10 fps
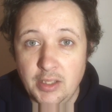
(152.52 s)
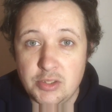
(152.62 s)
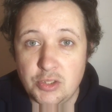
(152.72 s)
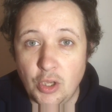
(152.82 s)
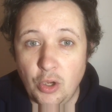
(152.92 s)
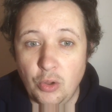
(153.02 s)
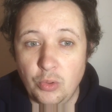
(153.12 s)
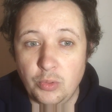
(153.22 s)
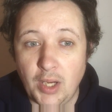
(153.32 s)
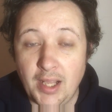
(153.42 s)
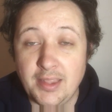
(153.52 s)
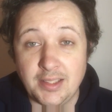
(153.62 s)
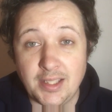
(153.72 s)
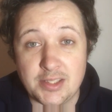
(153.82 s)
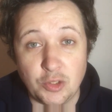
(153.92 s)
So I
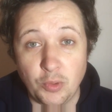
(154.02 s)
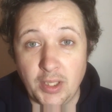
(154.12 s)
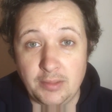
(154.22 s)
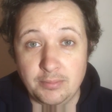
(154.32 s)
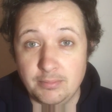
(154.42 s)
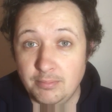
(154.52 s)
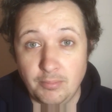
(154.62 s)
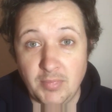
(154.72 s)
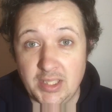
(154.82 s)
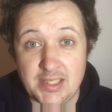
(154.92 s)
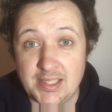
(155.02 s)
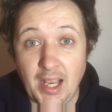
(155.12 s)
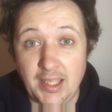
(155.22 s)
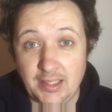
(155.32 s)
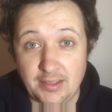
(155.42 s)
think that's a great,
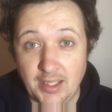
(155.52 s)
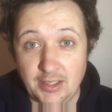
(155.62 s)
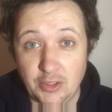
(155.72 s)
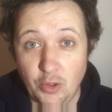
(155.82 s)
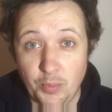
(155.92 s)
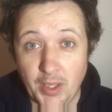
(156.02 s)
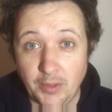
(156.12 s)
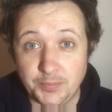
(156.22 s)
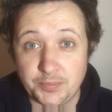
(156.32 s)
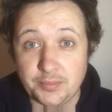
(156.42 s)
exciting thing to know about.